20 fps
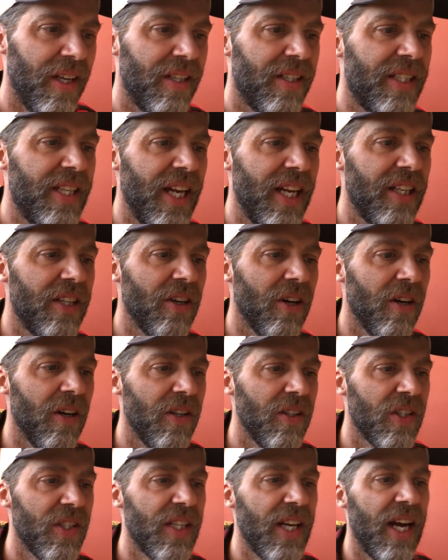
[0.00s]
Dichter
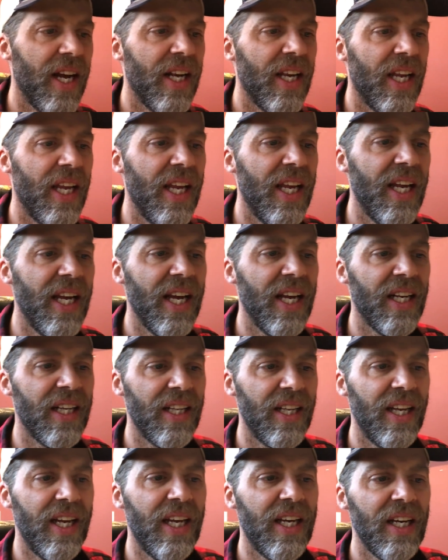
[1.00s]
said he and
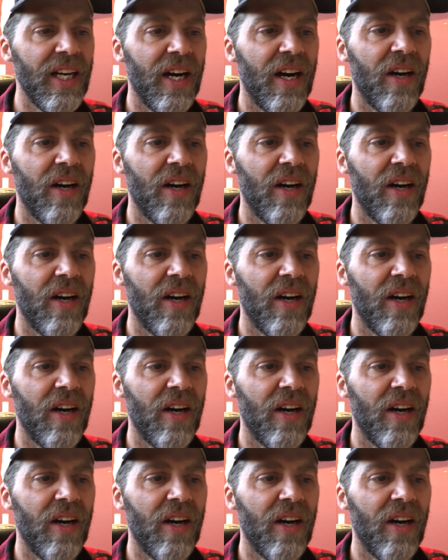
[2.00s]
Lich